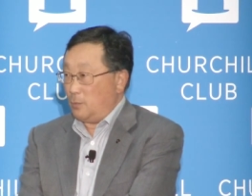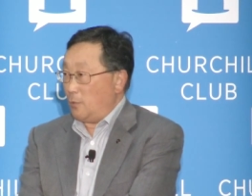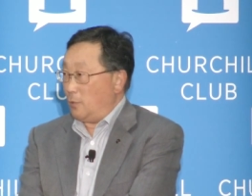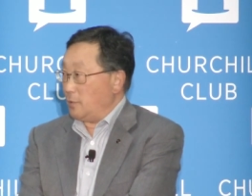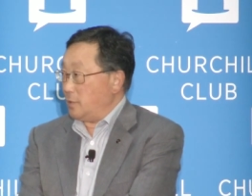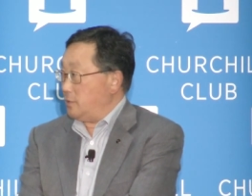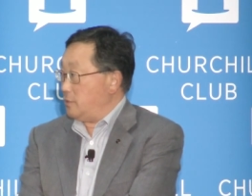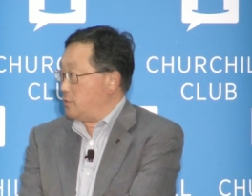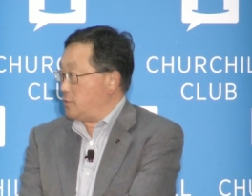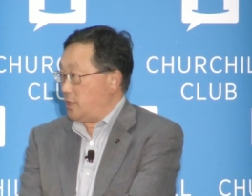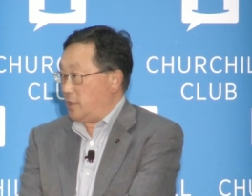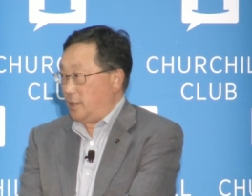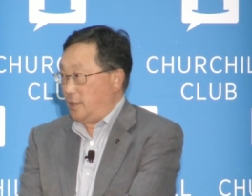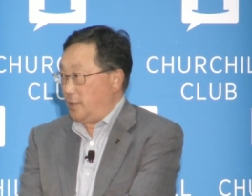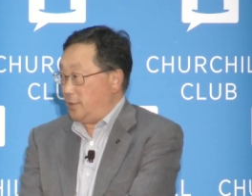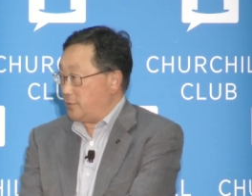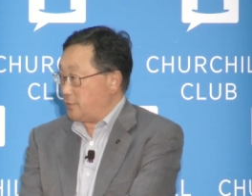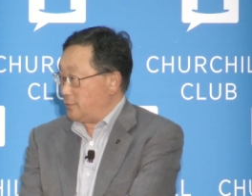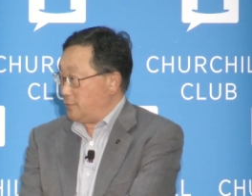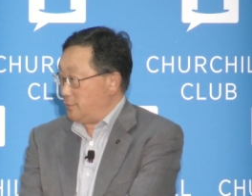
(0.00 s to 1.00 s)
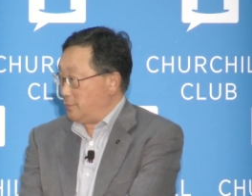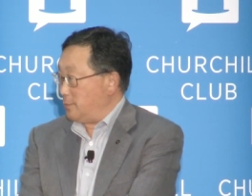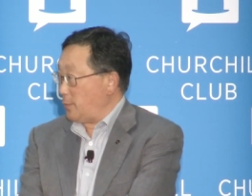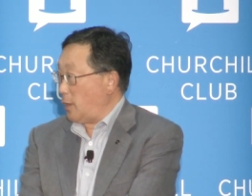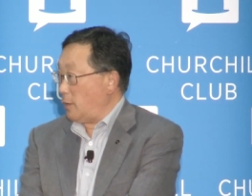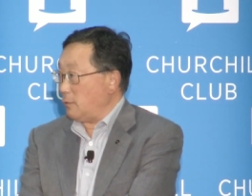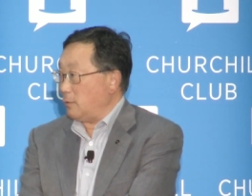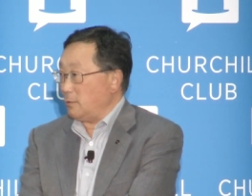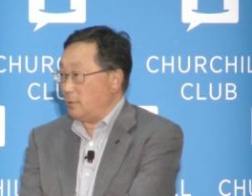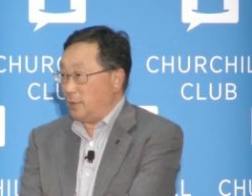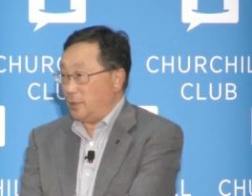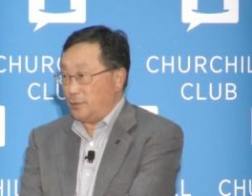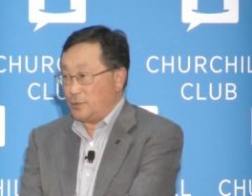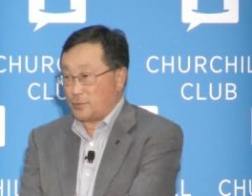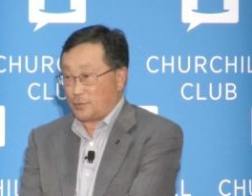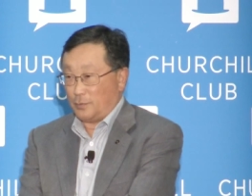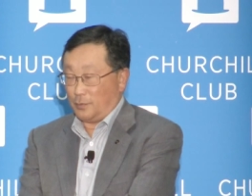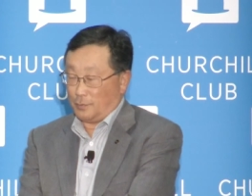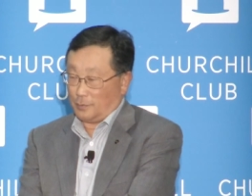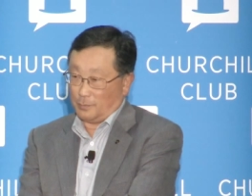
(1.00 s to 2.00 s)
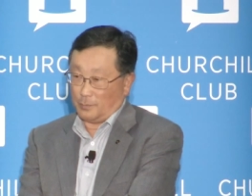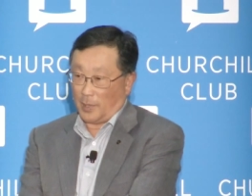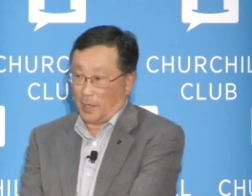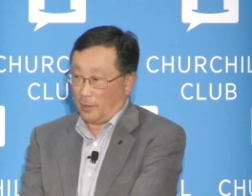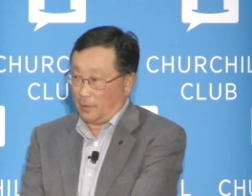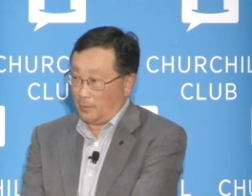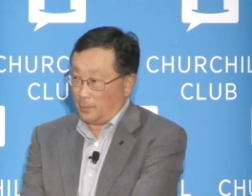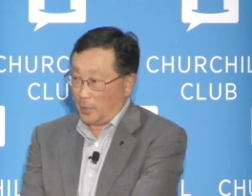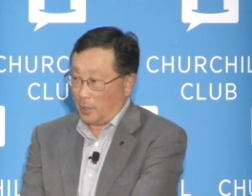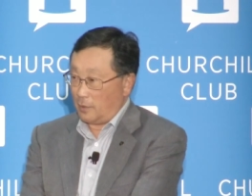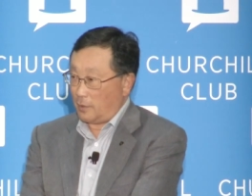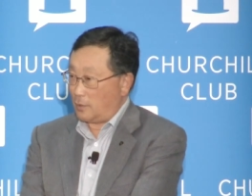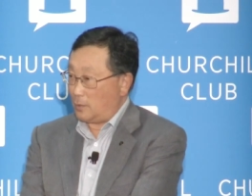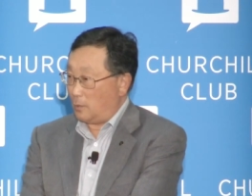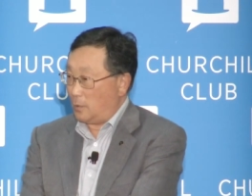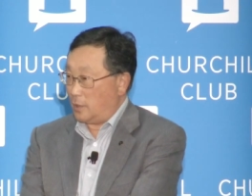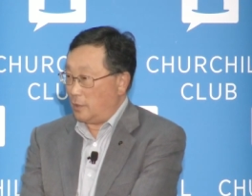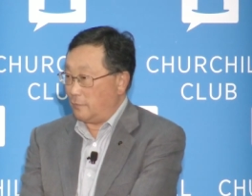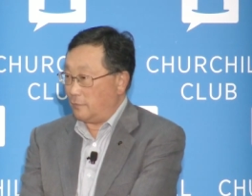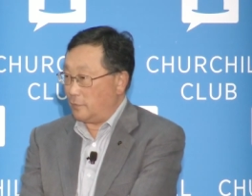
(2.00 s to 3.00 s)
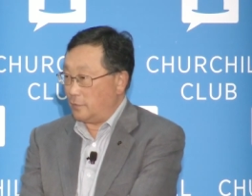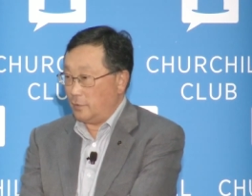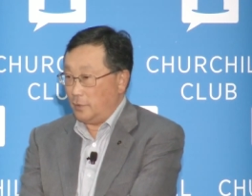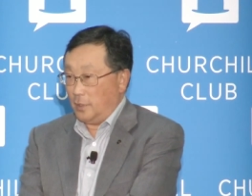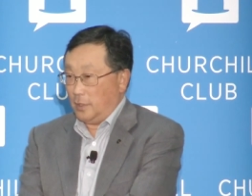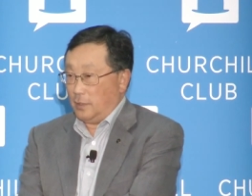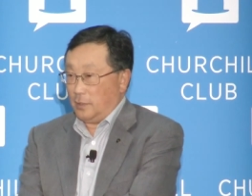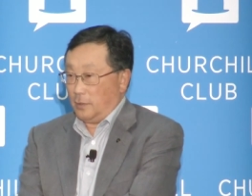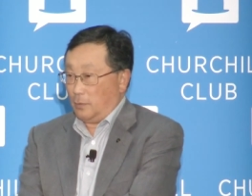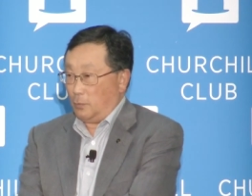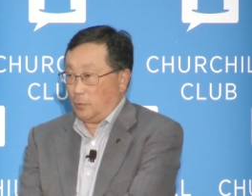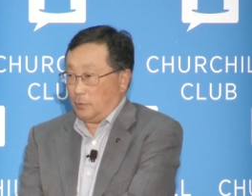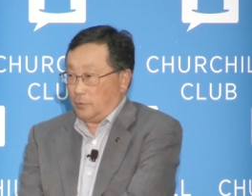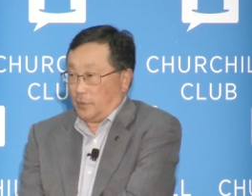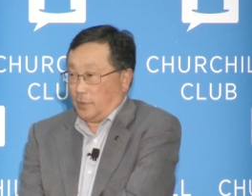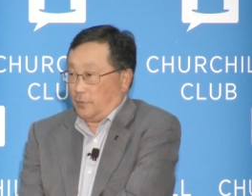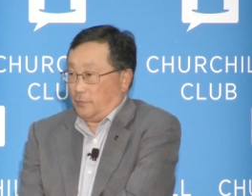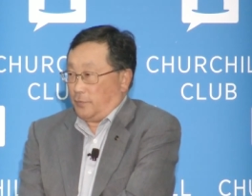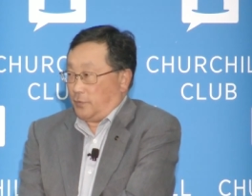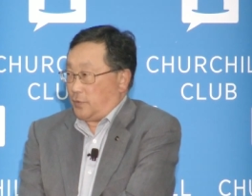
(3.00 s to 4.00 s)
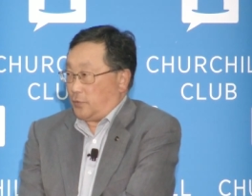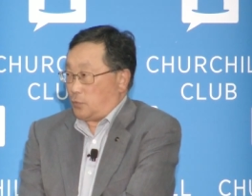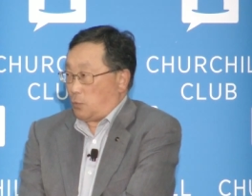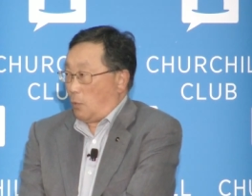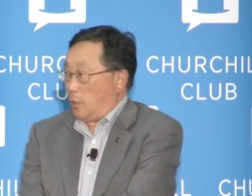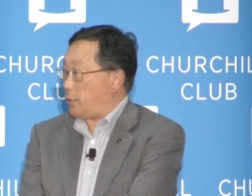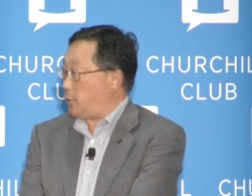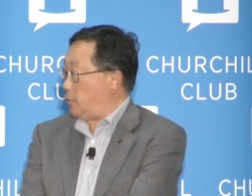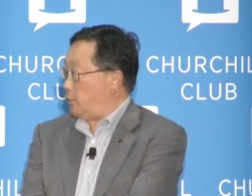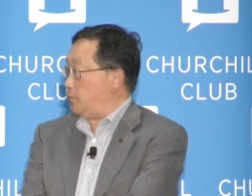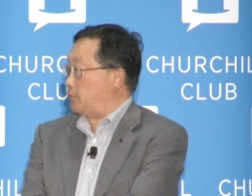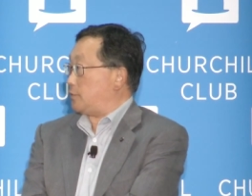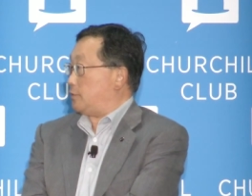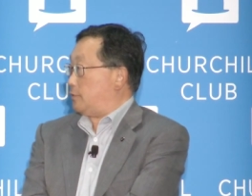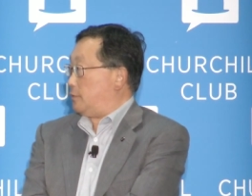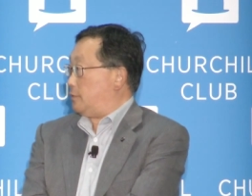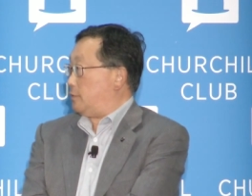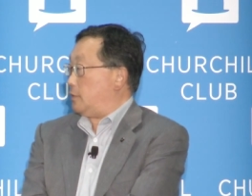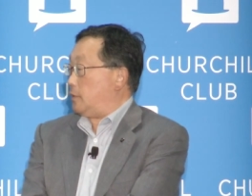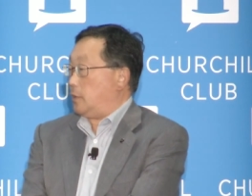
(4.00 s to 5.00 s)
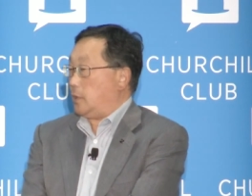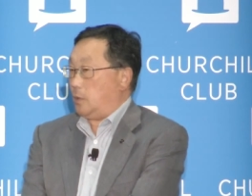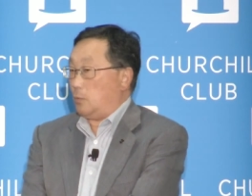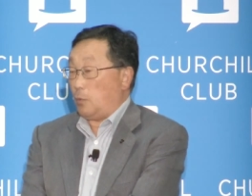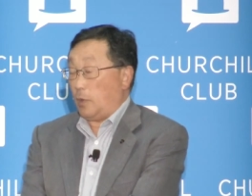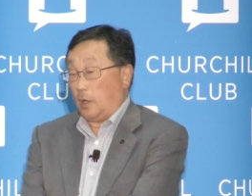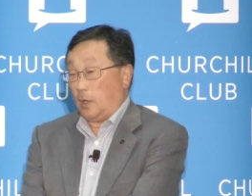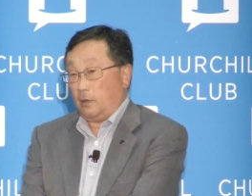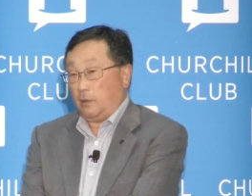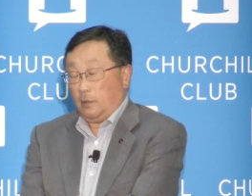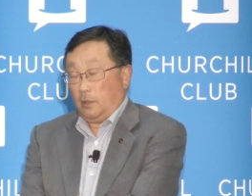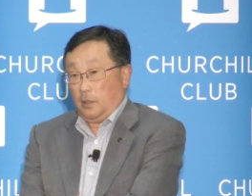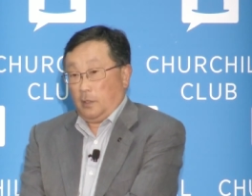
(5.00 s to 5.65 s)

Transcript: Morgan Chase or Merrill Lynch or Bank of America, or whatever, will then just want to use it. Uh, well,